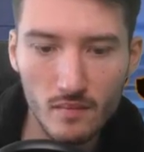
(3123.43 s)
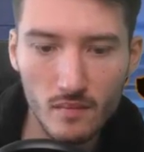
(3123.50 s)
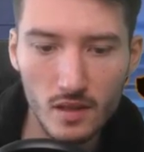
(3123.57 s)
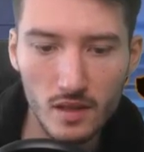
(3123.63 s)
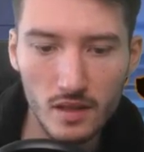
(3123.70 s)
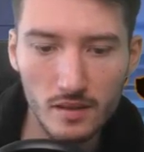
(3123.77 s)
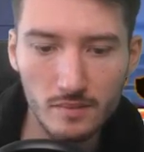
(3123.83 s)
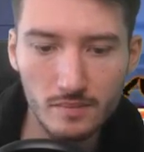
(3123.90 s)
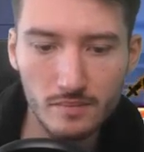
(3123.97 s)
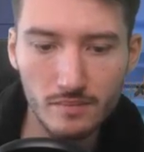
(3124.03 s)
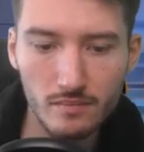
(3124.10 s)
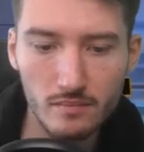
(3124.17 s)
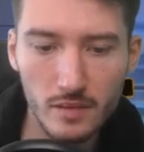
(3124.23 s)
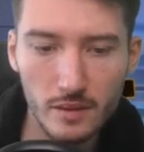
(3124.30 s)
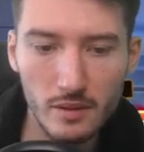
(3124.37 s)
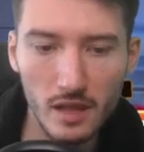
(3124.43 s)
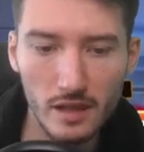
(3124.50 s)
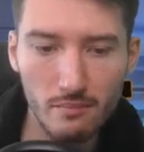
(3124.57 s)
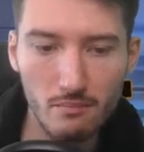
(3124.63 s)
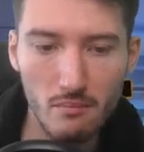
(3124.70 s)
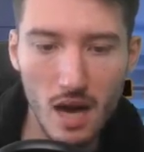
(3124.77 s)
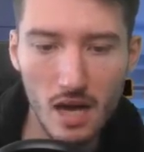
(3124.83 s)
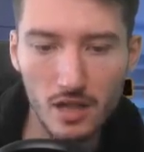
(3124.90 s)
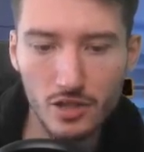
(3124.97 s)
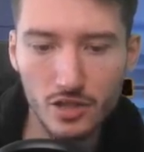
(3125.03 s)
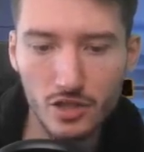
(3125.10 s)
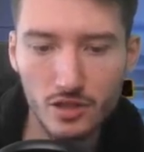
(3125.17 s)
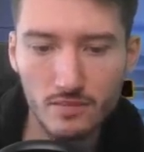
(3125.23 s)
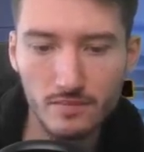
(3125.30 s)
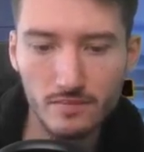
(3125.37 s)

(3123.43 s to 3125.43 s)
yeah, maybe like March.